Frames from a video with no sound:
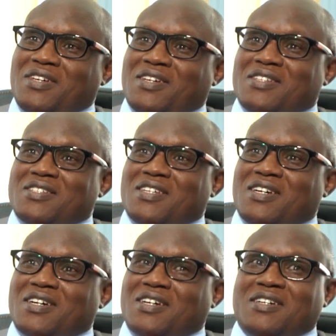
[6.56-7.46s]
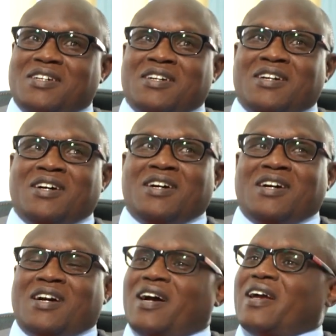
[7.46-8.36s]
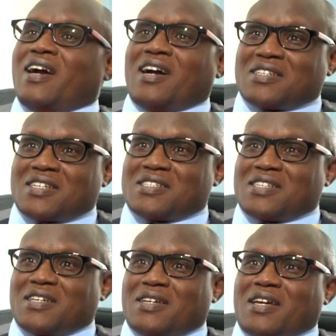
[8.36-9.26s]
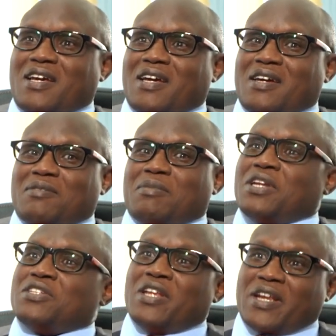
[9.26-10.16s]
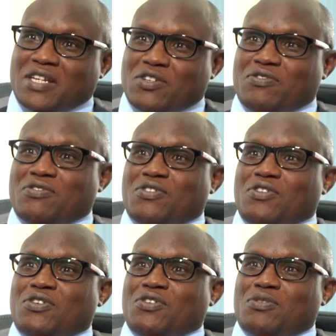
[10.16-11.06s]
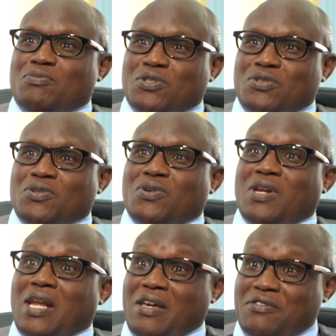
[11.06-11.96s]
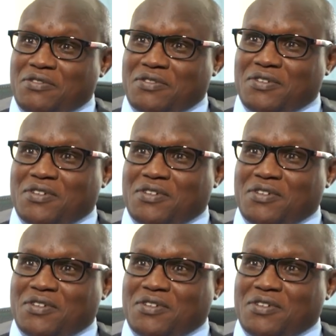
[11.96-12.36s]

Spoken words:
and I act as the Managing Director of Mutual Life.